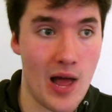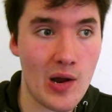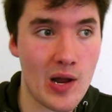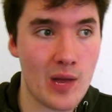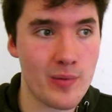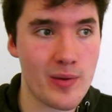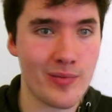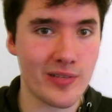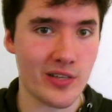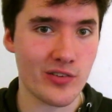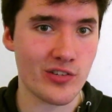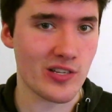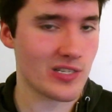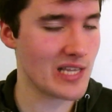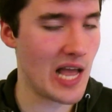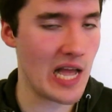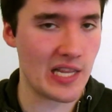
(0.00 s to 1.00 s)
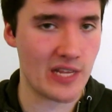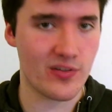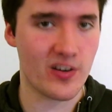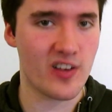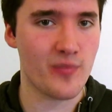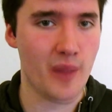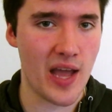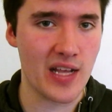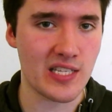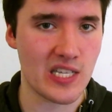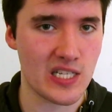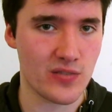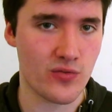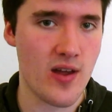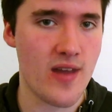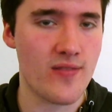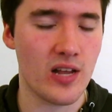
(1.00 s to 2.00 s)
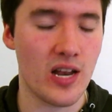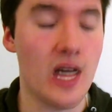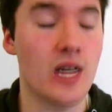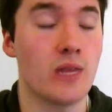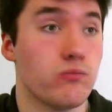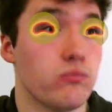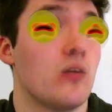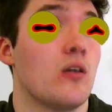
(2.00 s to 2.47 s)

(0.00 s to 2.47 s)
How come people don't just stand in front of paintings forever like...